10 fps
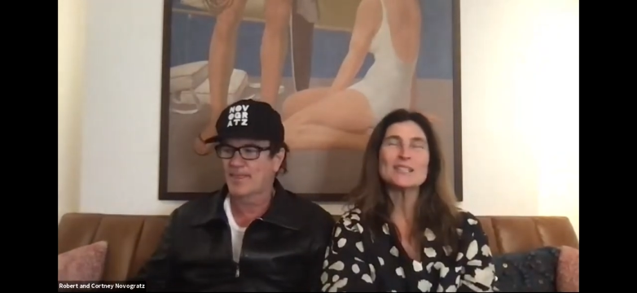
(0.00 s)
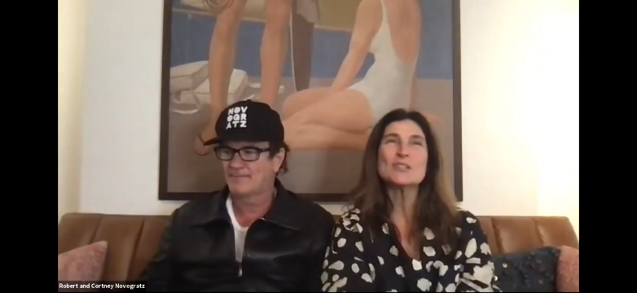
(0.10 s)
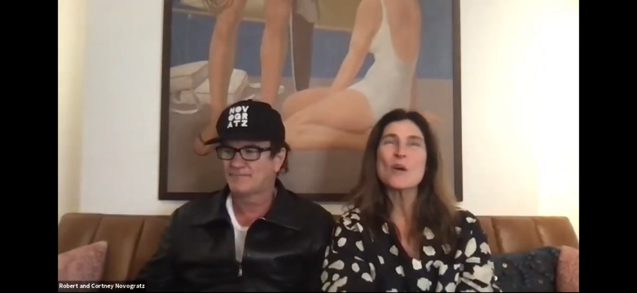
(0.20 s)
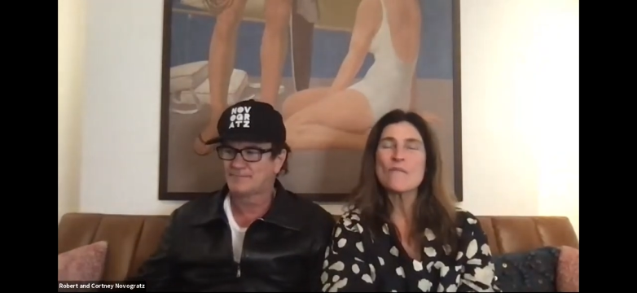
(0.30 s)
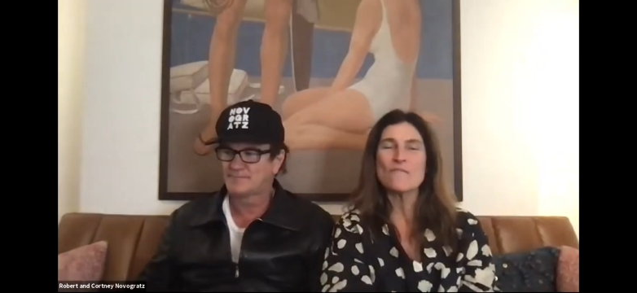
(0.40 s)
Speaker 1: it's
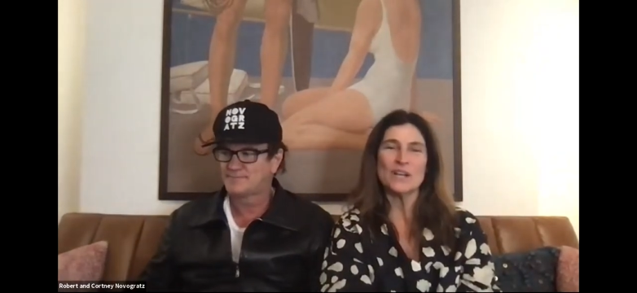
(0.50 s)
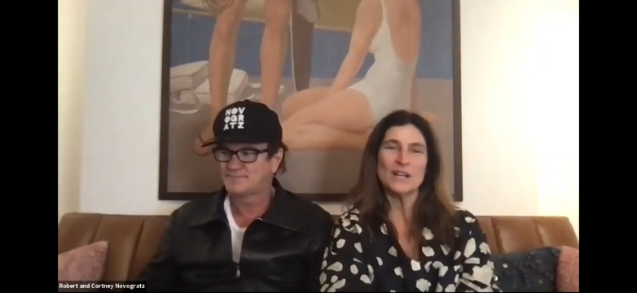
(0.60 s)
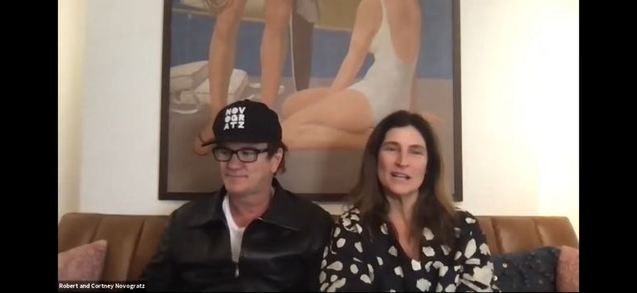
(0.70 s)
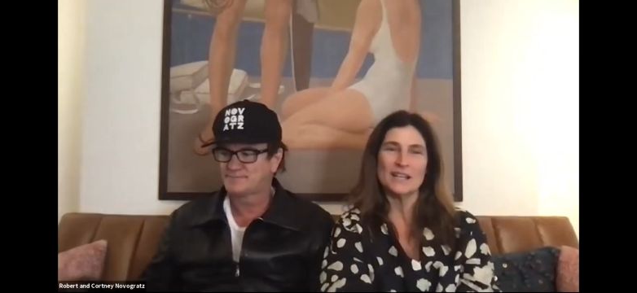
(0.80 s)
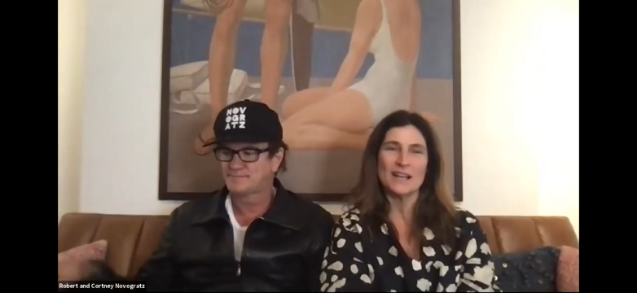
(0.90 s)
so
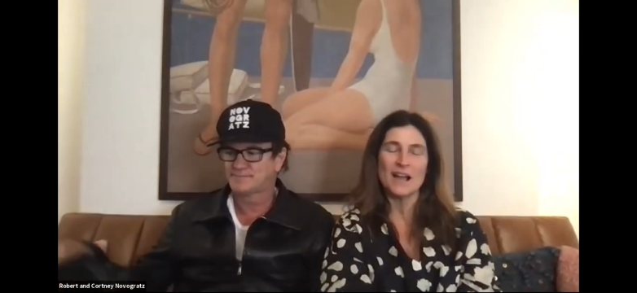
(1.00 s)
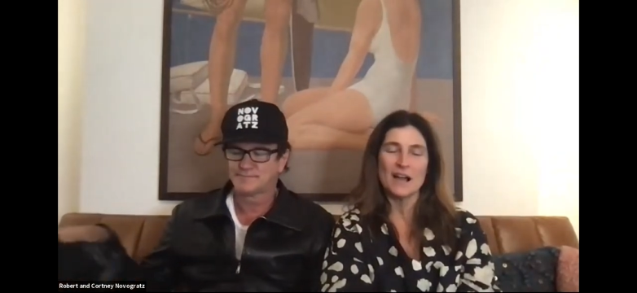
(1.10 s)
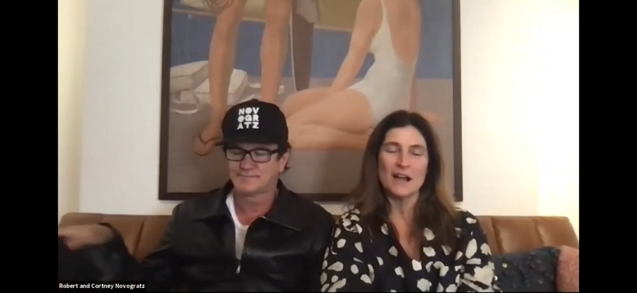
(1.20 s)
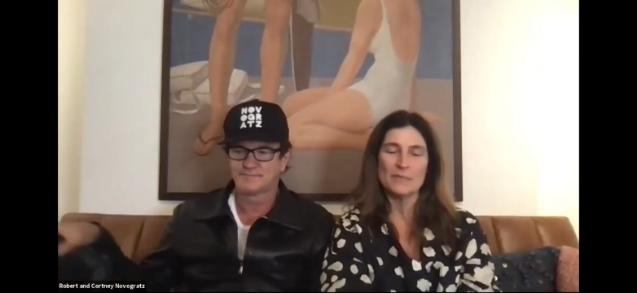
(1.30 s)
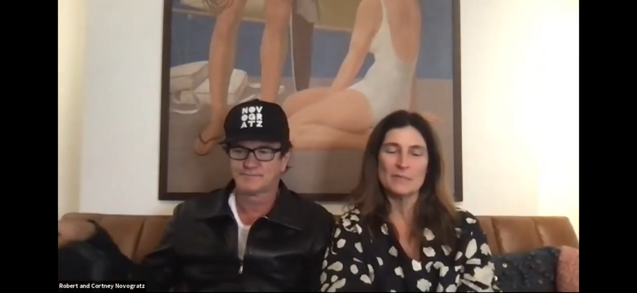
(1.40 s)
fun.
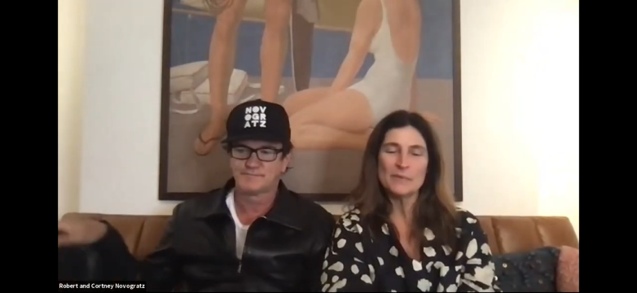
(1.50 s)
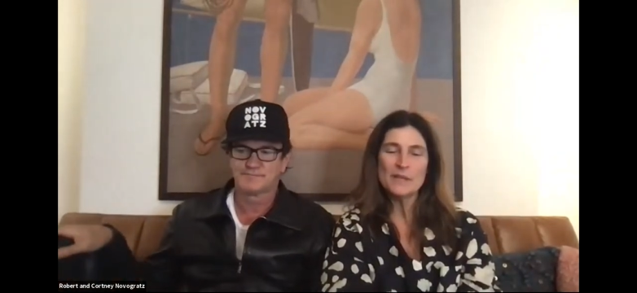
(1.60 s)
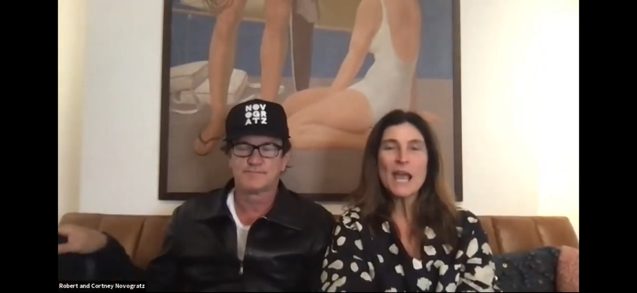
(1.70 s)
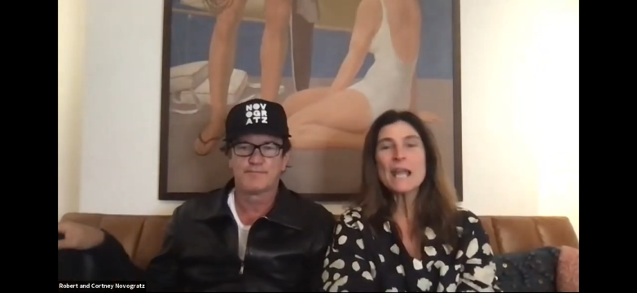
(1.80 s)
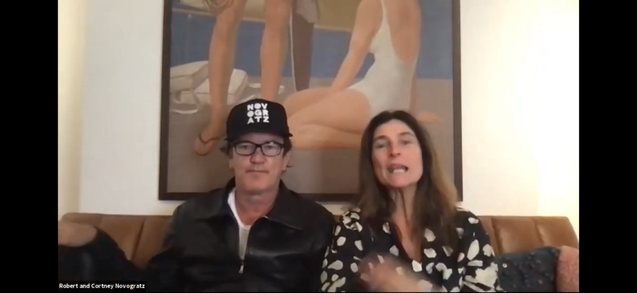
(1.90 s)
Um,
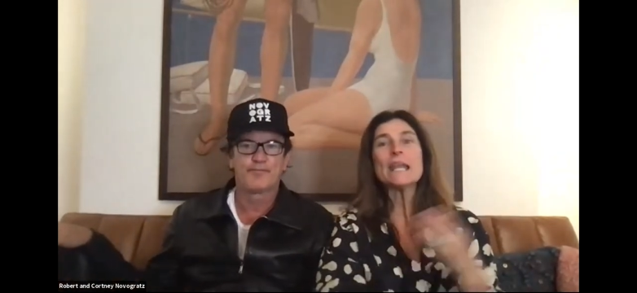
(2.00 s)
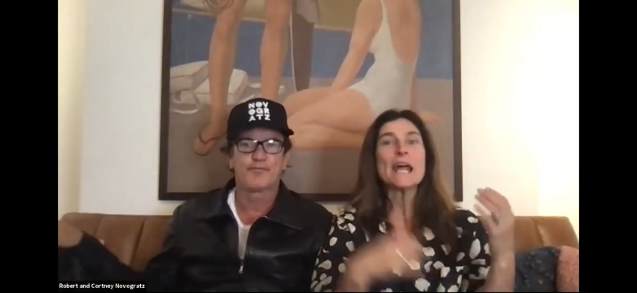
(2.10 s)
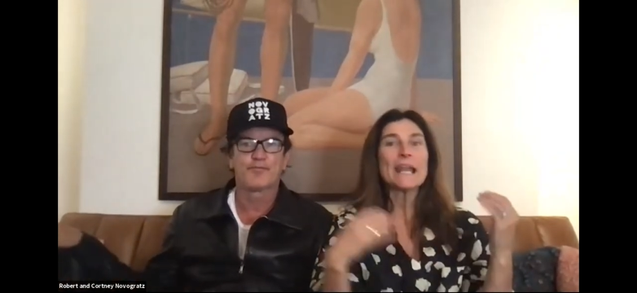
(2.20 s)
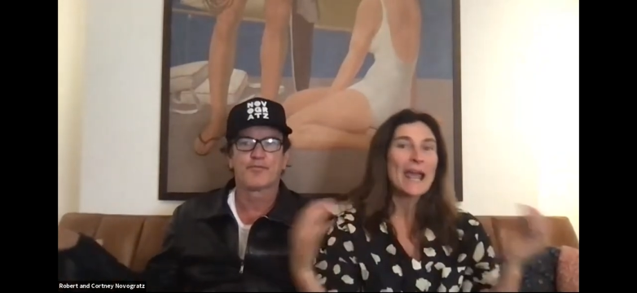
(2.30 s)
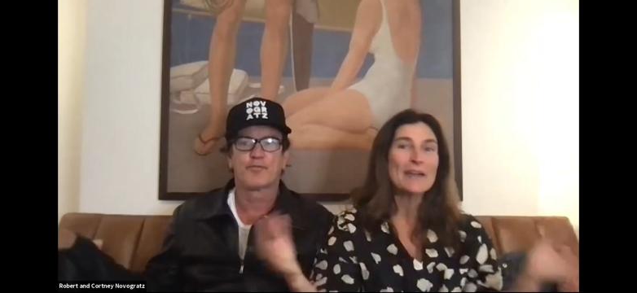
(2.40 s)
and again,
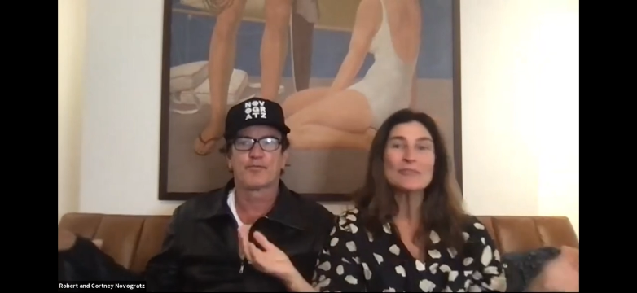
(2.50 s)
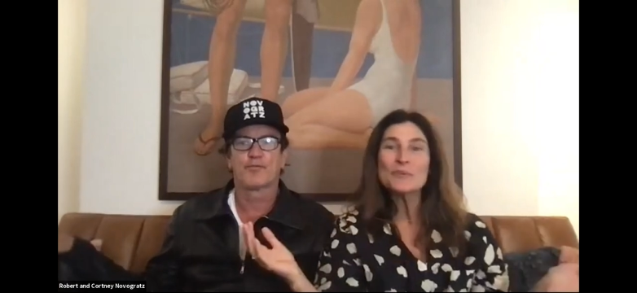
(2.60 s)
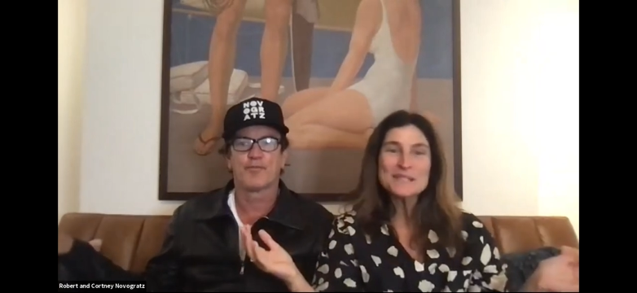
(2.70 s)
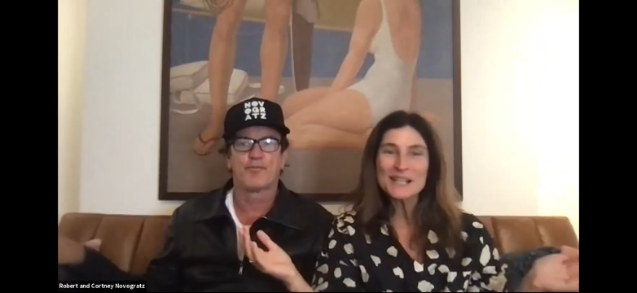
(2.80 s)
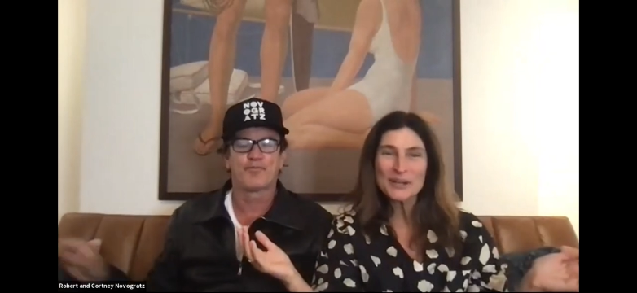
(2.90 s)
not
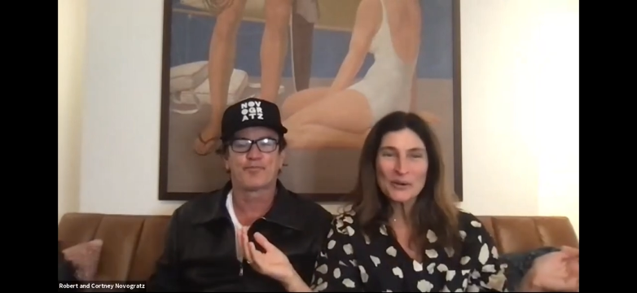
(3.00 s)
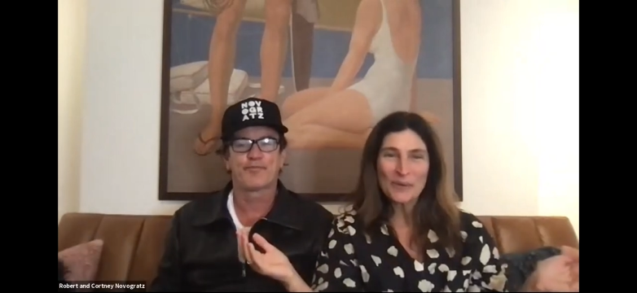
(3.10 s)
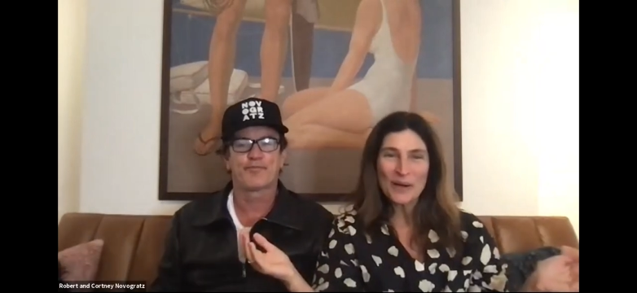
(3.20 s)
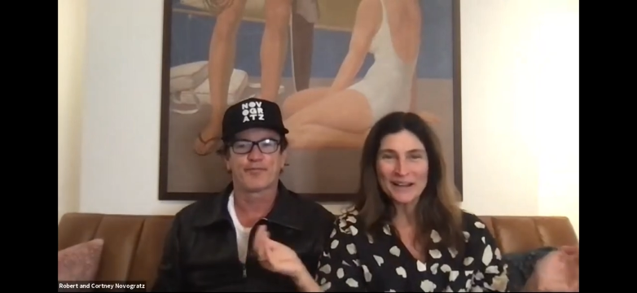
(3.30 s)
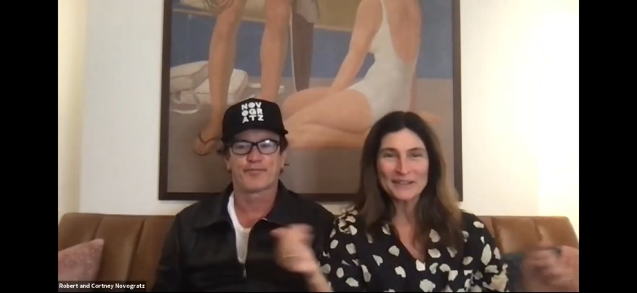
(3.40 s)
everyone's going to go
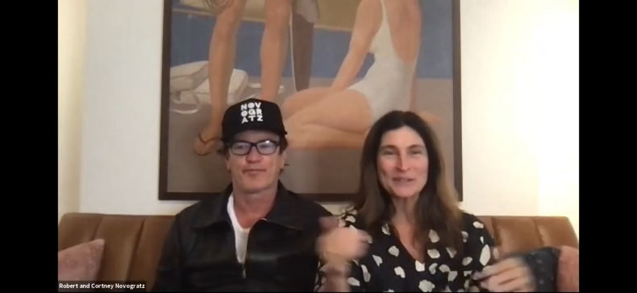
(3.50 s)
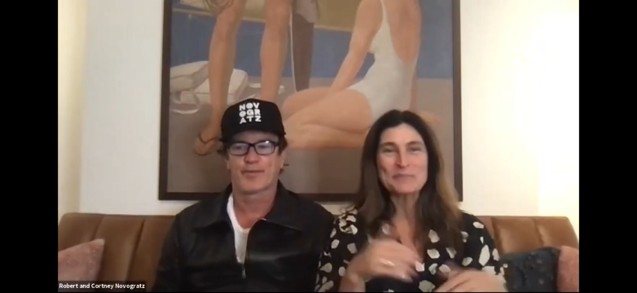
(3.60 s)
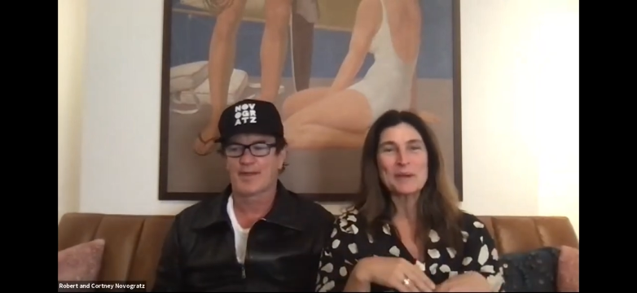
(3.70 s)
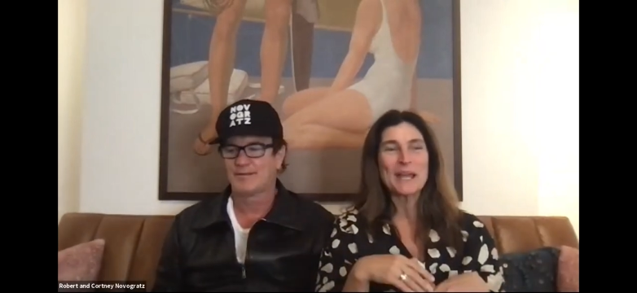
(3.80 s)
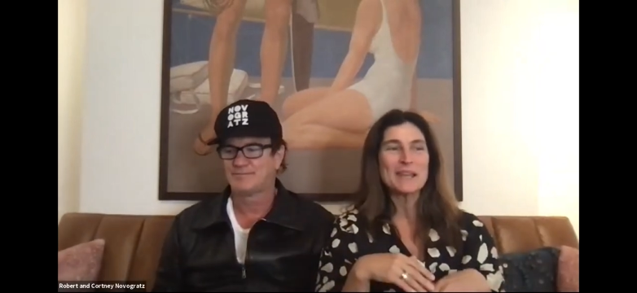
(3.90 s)

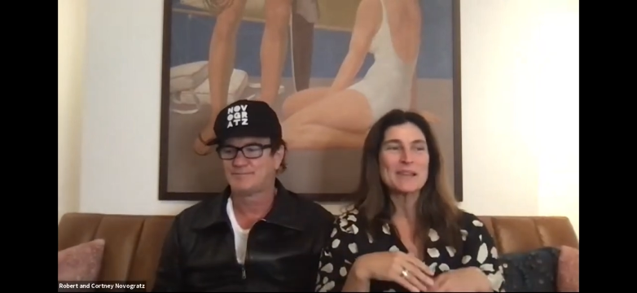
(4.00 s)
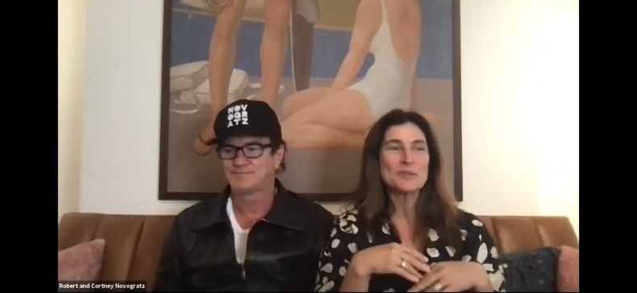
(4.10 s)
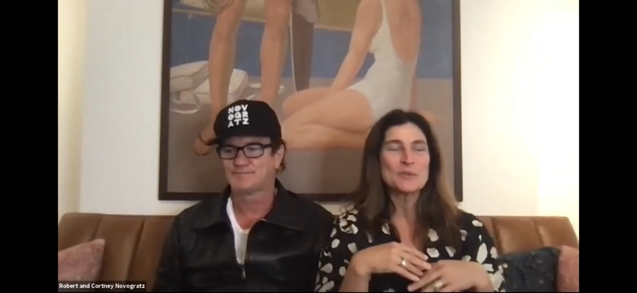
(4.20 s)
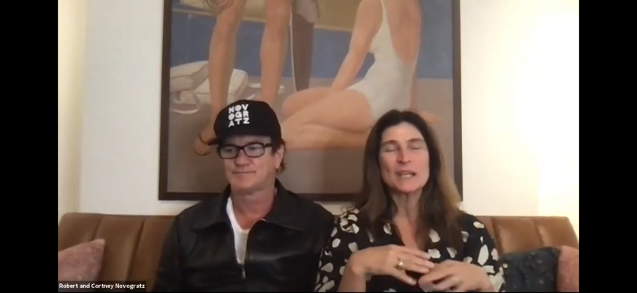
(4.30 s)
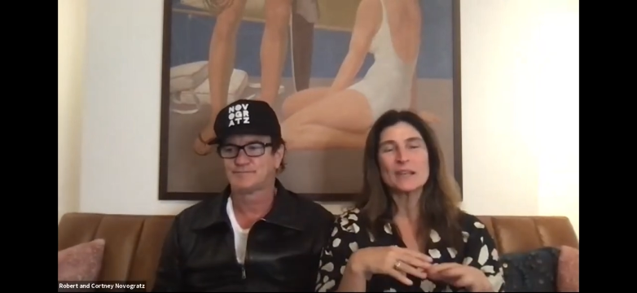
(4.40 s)
wild, but
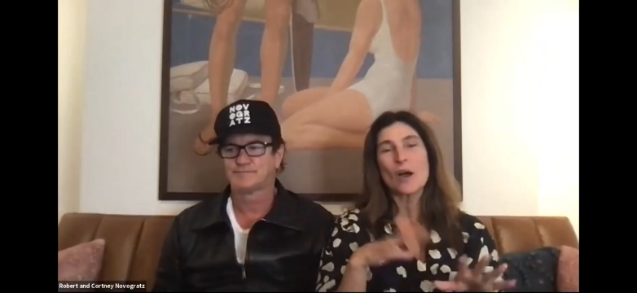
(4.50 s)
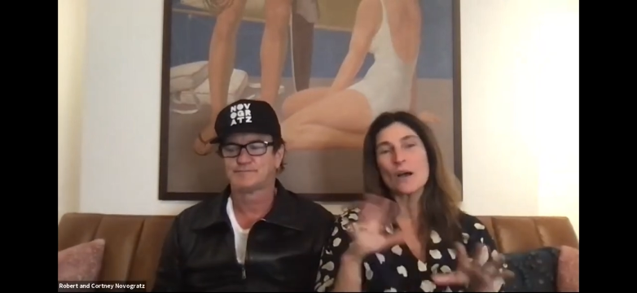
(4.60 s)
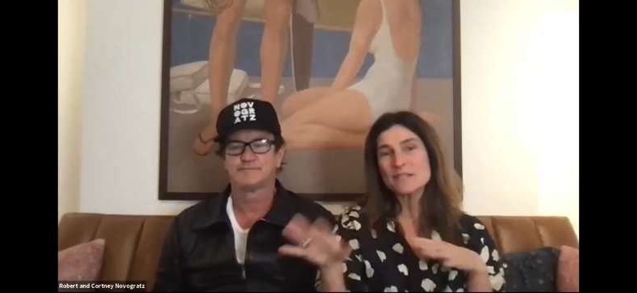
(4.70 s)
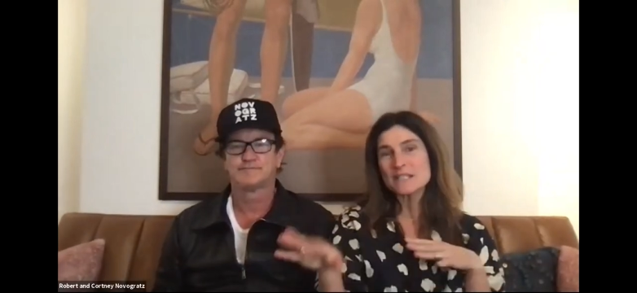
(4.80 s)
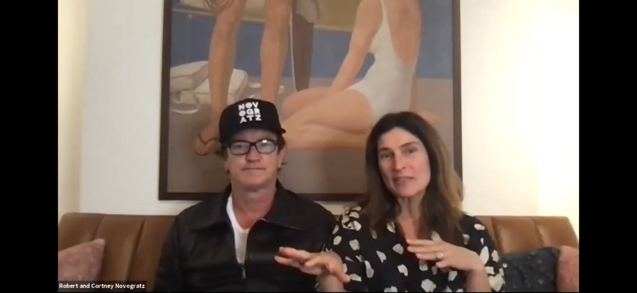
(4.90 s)
you can
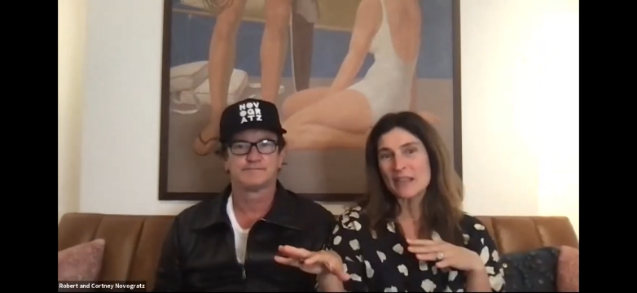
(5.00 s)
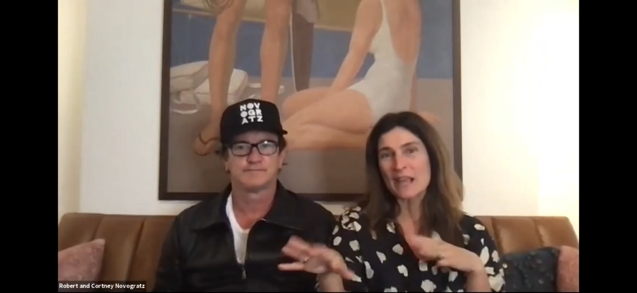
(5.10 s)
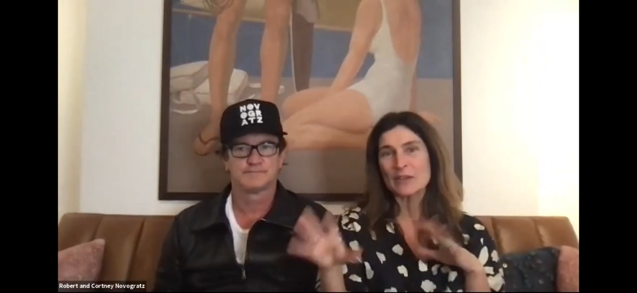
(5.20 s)
offset that.